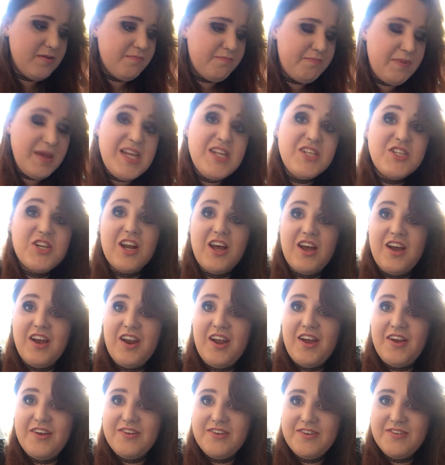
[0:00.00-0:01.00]
beach
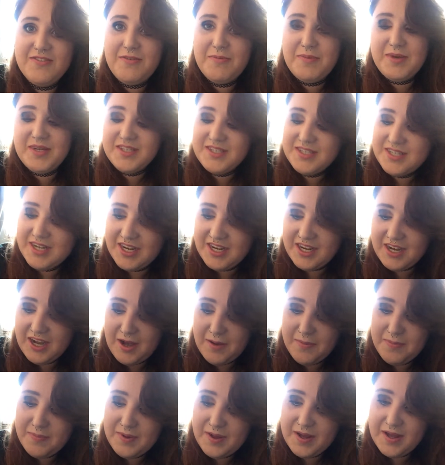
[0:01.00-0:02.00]
lilo for me to take
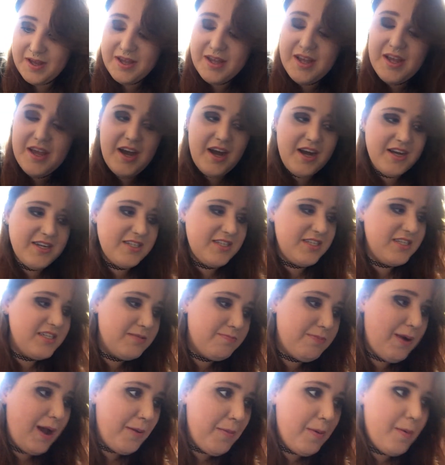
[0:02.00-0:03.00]
up, but I just need
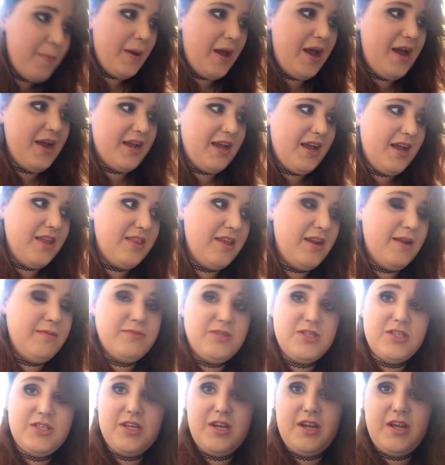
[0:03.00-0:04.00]
to pack my bag and then I'm
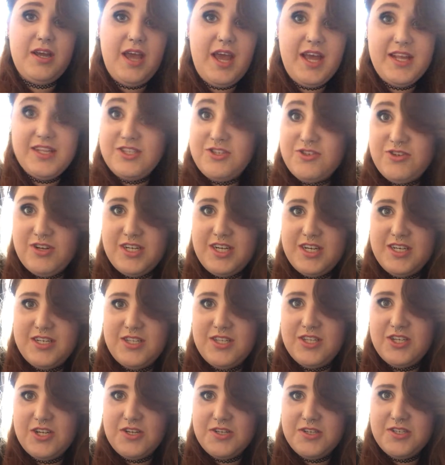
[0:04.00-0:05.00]
just gonna head straight down to
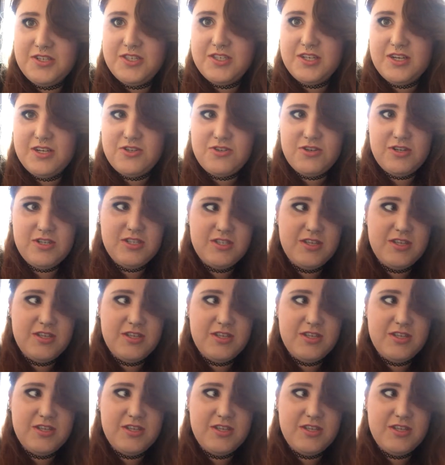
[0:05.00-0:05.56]
the doctor's surgery.